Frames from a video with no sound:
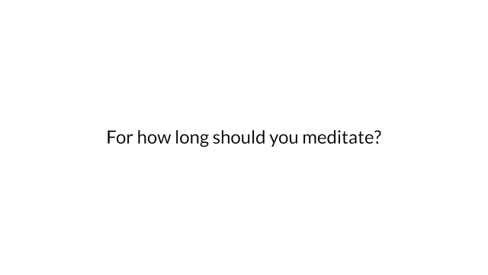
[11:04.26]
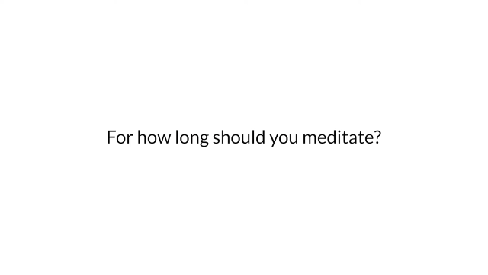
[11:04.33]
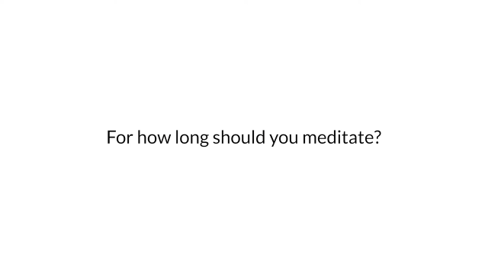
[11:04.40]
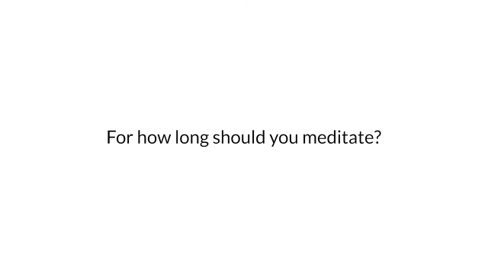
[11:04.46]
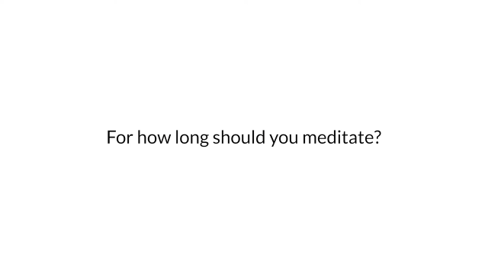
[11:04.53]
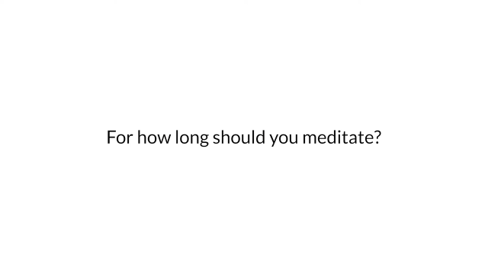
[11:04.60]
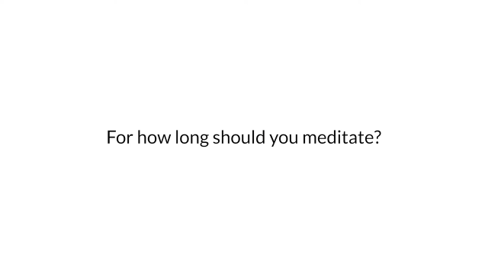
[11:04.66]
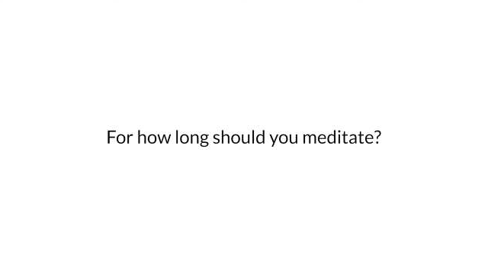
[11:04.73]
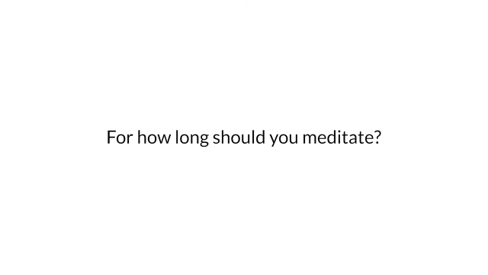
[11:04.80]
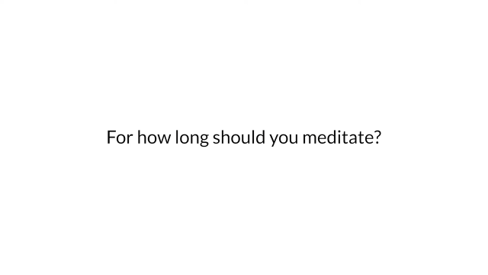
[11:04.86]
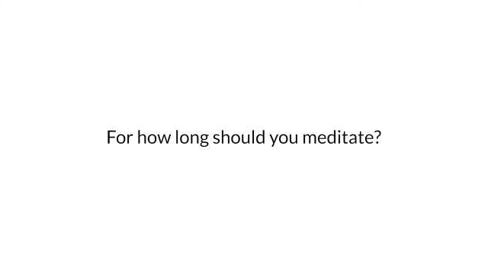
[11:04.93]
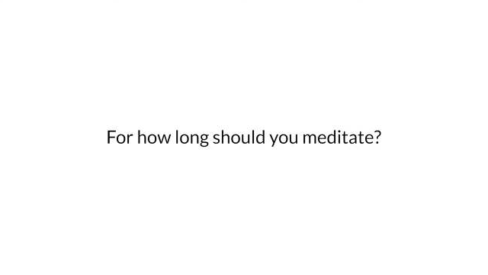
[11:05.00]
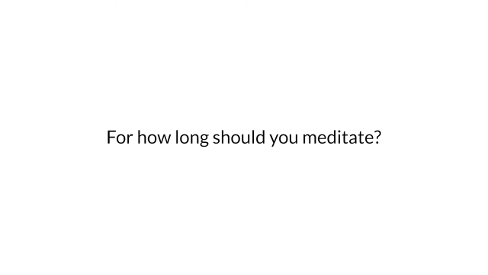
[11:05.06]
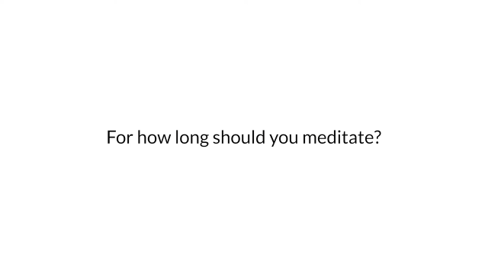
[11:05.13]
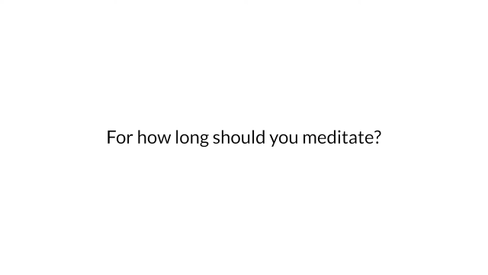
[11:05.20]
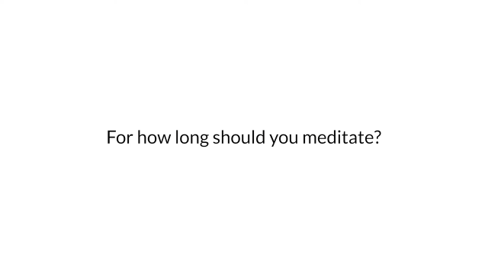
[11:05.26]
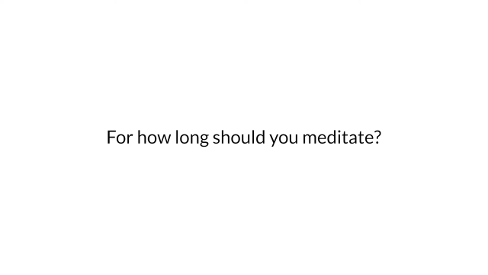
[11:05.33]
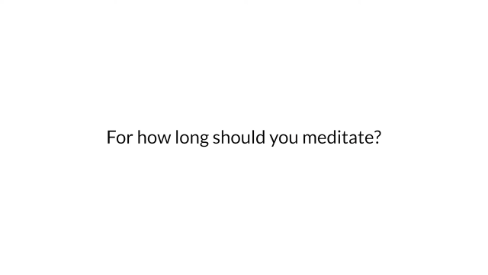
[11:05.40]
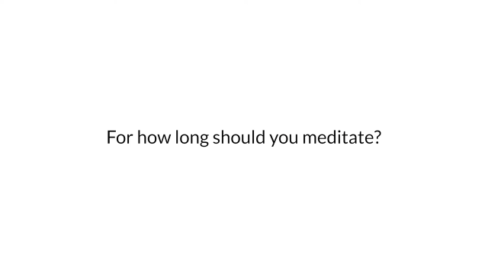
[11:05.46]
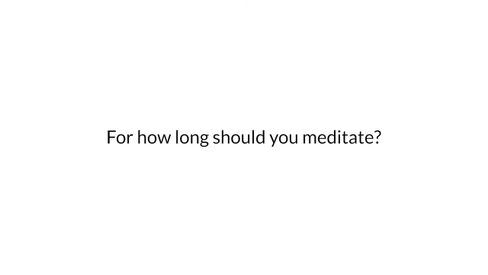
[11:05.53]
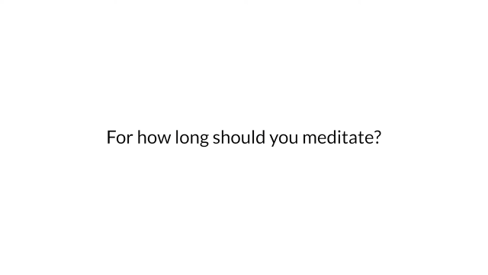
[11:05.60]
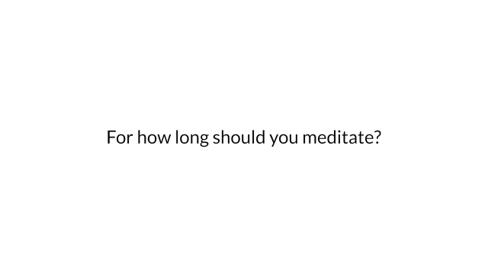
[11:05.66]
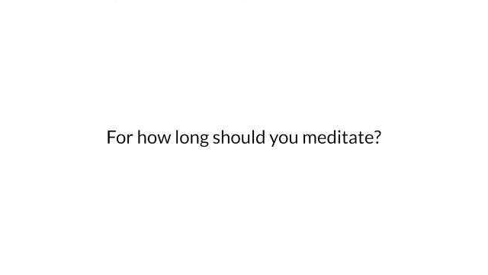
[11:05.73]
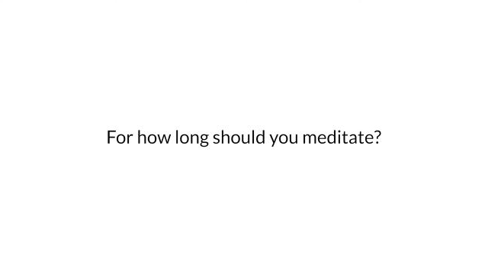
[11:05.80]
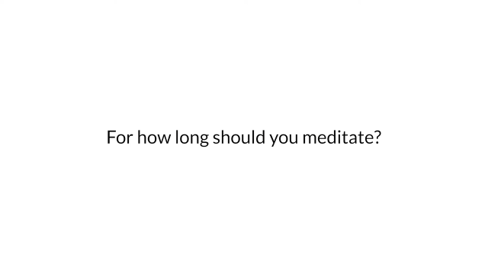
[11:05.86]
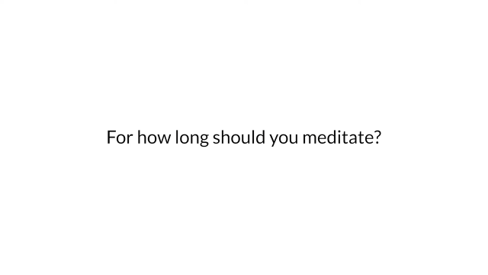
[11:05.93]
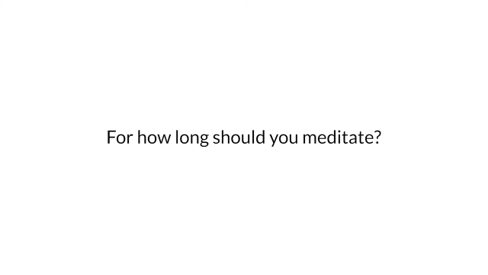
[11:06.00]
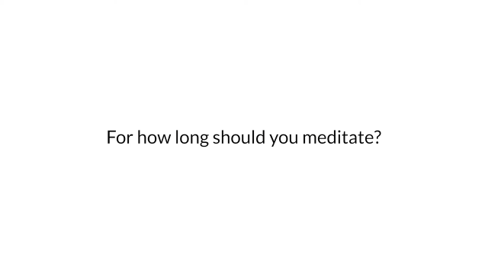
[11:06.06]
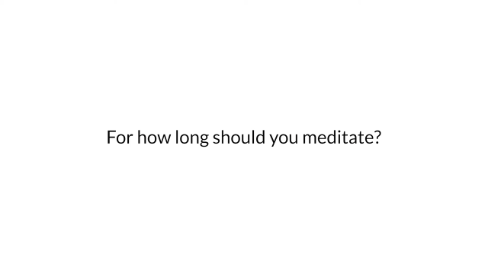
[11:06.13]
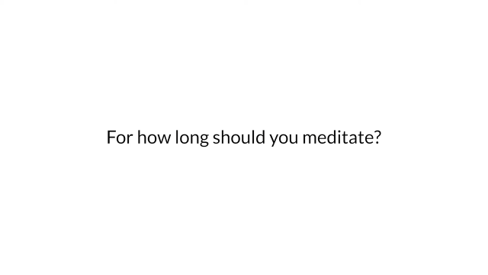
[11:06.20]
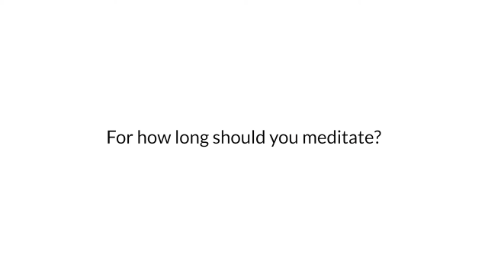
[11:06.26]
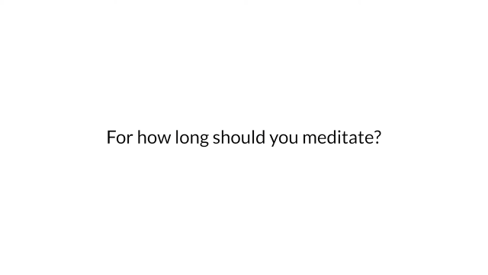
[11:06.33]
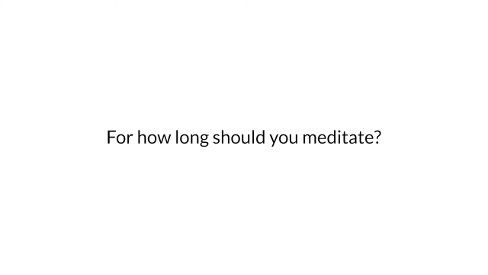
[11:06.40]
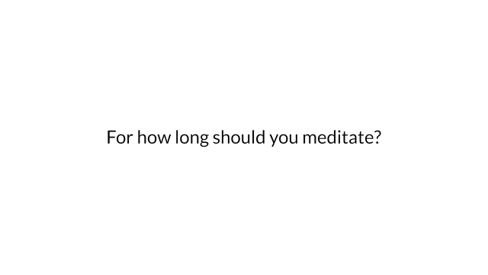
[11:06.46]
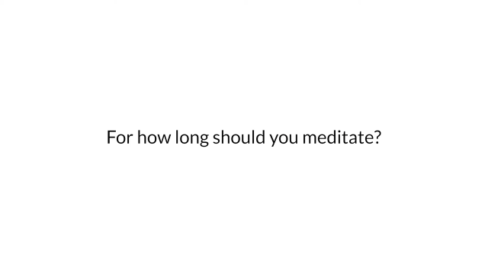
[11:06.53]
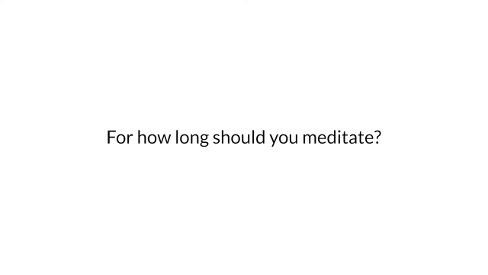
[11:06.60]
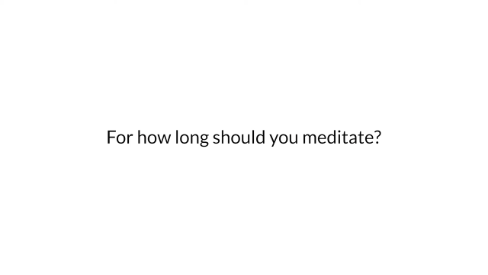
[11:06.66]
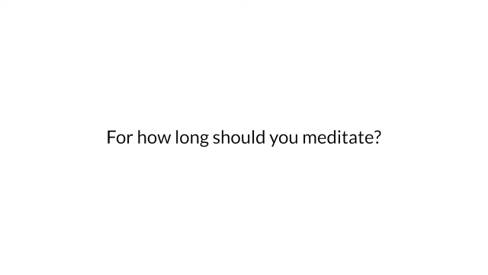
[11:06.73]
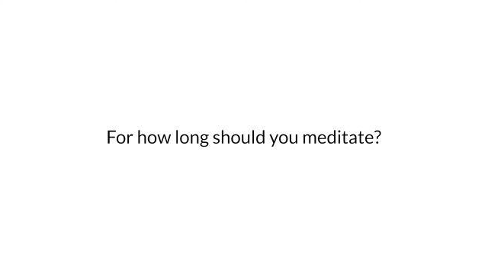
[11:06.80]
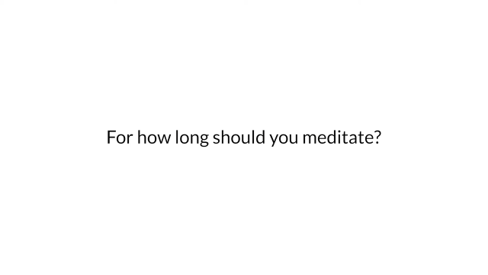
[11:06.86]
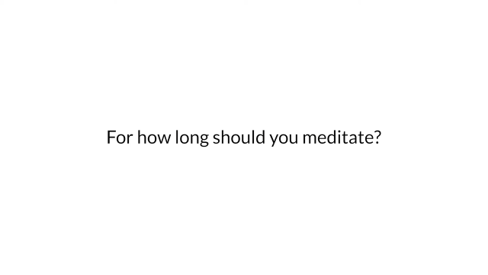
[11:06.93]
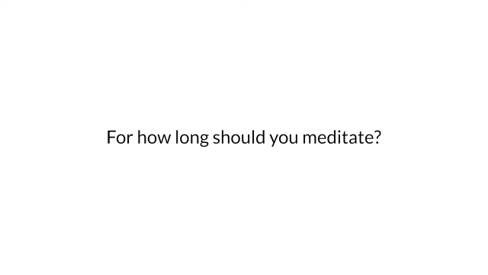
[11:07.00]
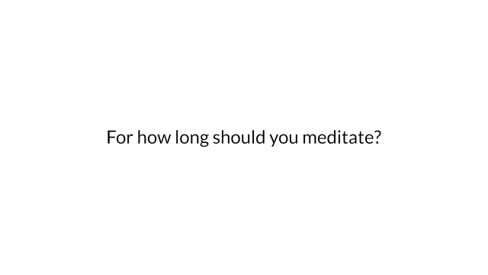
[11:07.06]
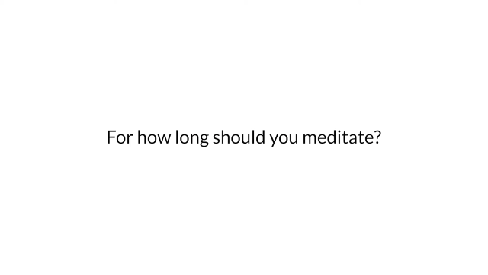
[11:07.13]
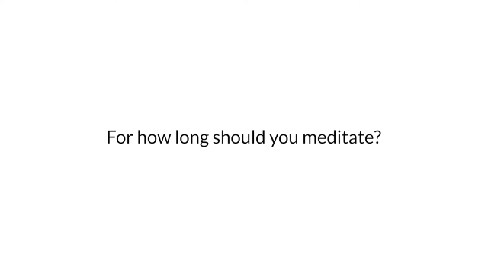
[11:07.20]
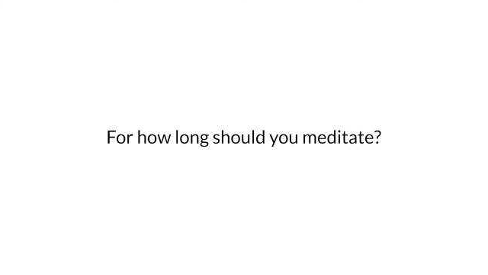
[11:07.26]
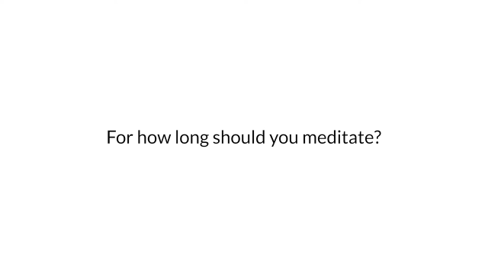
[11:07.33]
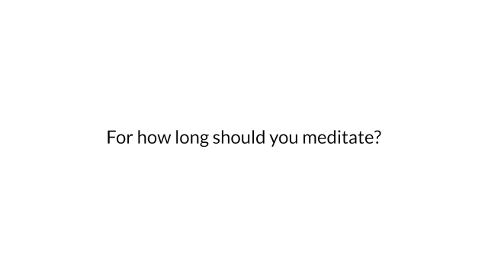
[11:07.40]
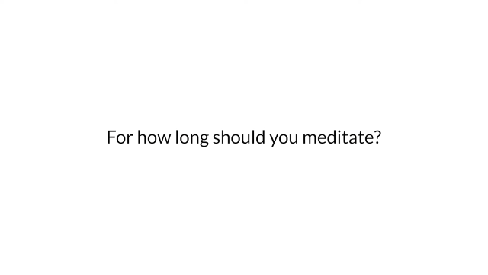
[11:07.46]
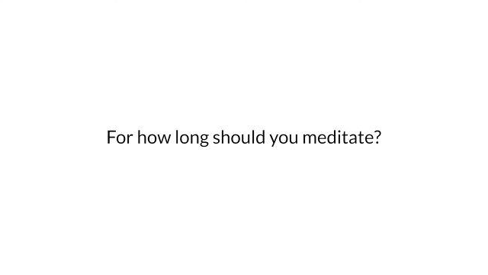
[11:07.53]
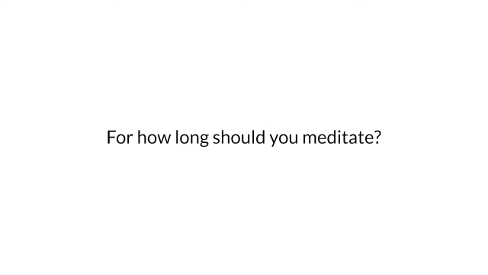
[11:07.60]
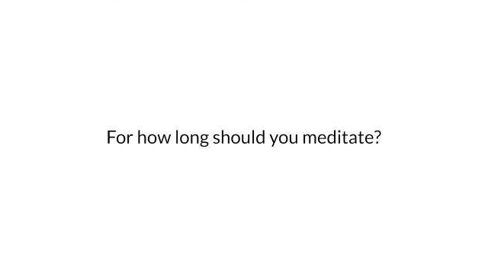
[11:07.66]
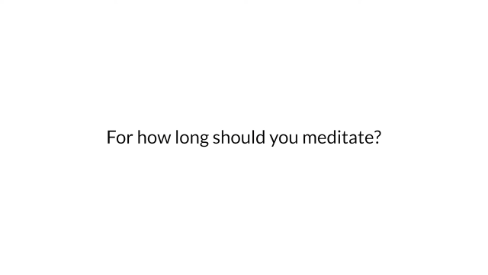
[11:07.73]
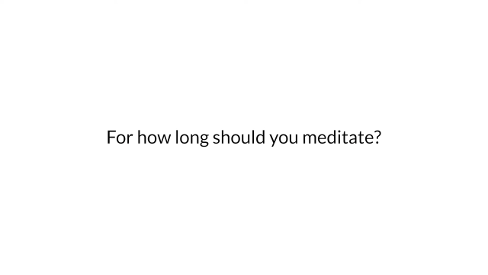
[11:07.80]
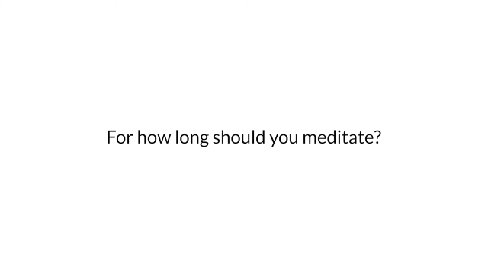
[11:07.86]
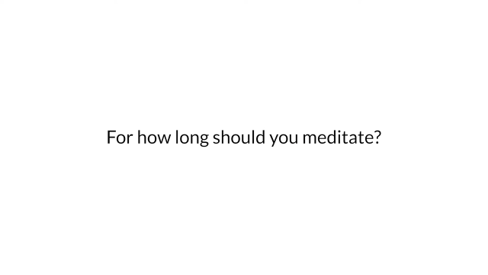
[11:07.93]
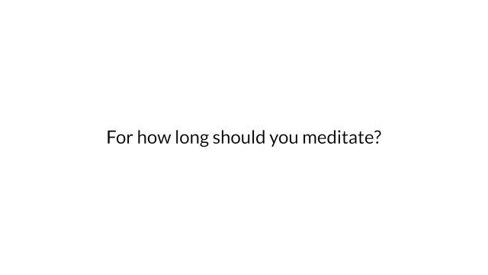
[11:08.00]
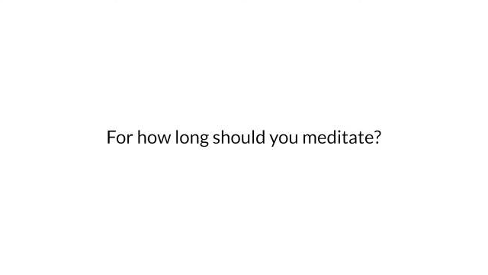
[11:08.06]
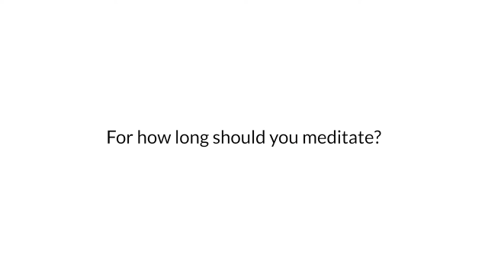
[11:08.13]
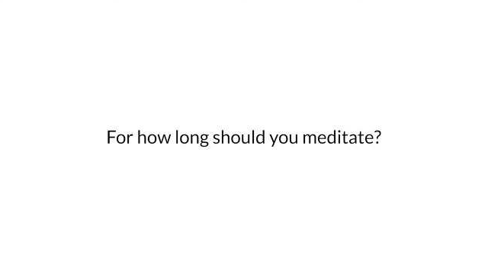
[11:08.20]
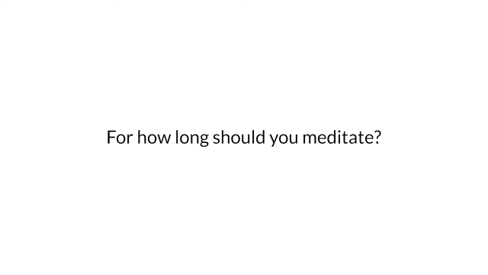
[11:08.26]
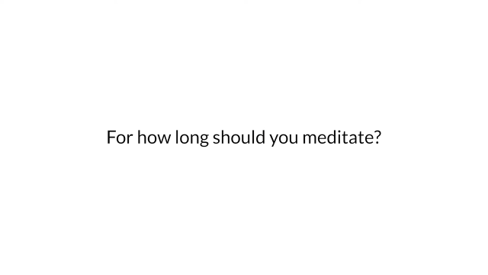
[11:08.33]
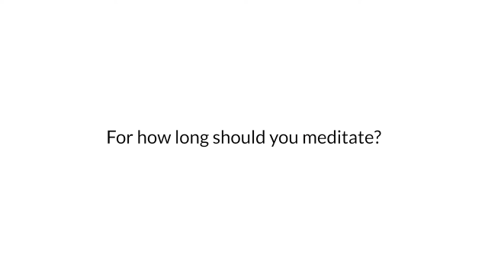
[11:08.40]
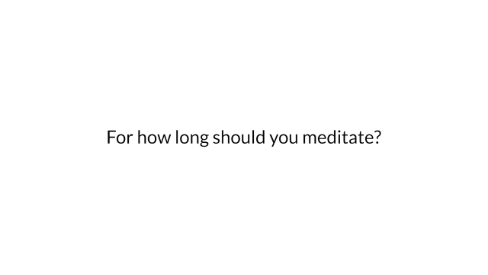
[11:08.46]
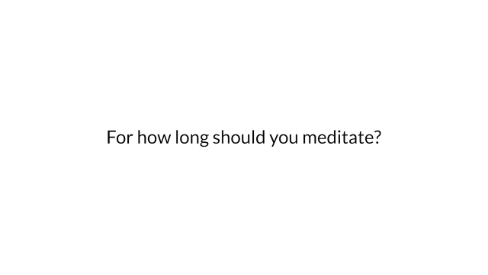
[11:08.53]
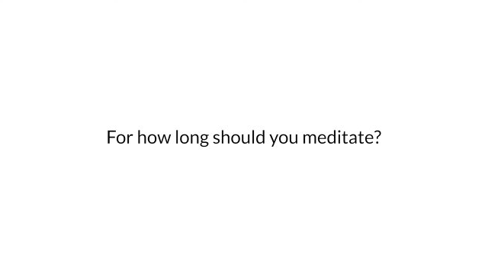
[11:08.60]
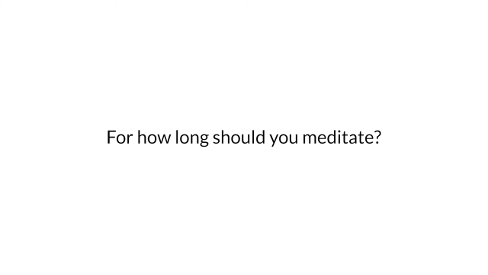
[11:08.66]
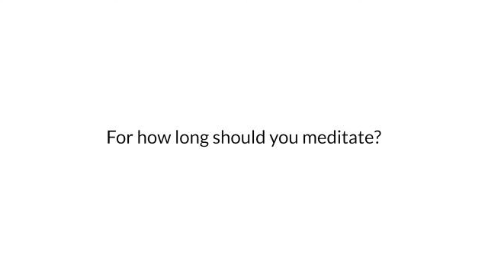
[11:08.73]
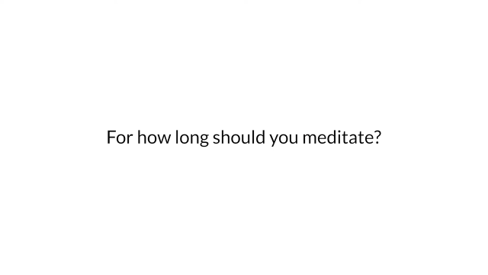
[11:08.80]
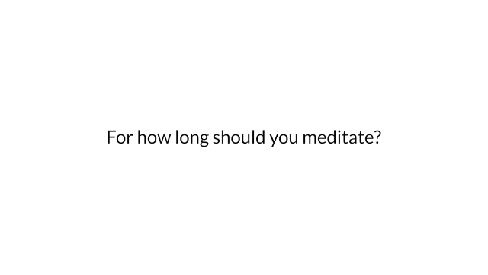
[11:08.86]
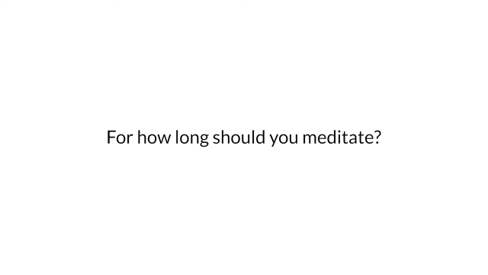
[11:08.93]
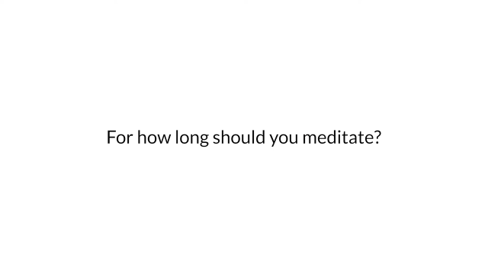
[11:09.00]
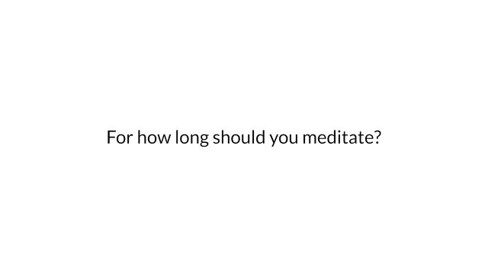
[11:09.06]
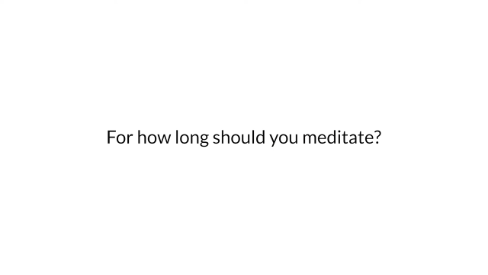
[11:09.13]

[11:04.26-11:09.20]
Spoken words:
(no speaker visible)